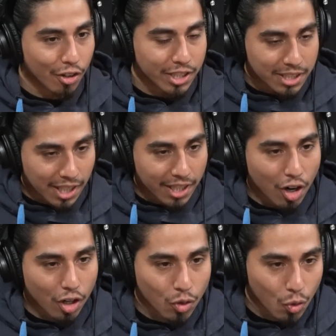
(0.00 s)
Yeah, all these like
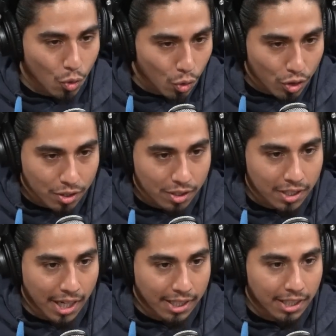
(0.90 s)
hardcore
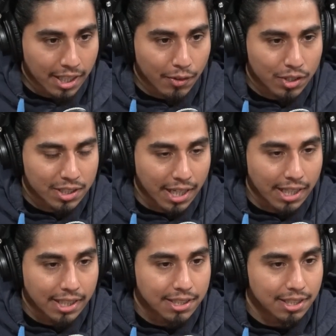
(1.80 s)

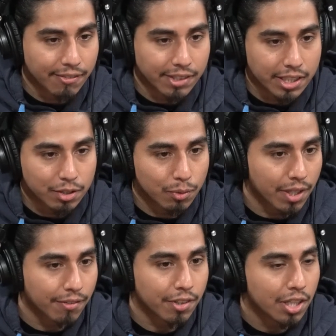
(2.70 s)
80s, 70s or
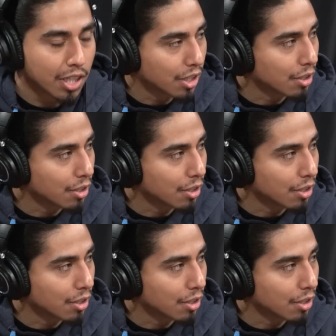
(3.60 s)
whatever.